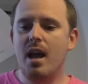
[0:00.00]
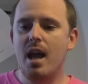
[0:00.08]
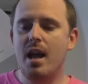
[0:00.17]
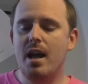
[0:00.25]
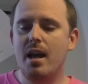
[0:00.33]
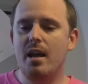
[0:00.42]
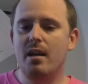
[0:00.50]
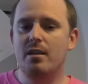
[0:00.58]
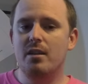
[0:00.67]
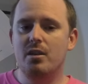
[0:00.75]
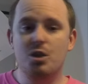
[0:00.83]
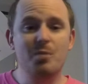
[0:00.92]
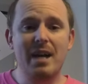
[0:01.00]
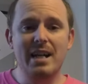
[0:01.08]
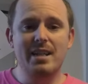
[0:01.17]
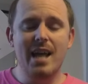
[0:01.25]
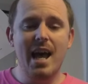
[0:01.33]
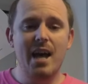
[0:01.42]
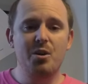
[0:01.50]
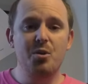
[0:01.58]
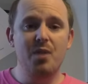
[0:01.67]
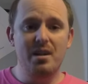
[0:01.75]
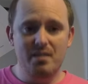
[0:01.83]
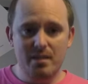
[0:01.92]
And to my dad
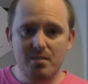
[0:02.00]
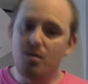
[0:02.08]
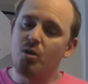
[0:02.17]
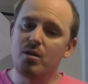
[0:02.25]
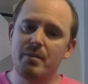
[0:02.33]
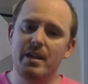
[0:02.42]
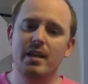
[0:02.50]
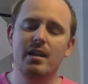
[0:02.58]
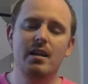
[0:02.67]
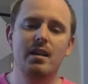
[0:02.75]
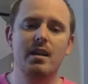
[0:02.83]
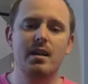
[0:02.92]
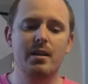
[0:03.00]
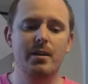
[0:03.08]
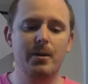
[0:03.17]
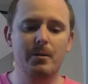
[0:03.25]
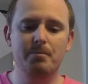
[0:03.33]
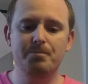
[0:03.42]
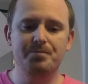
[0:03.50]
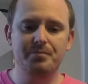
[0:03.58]
who has disowned me, you know,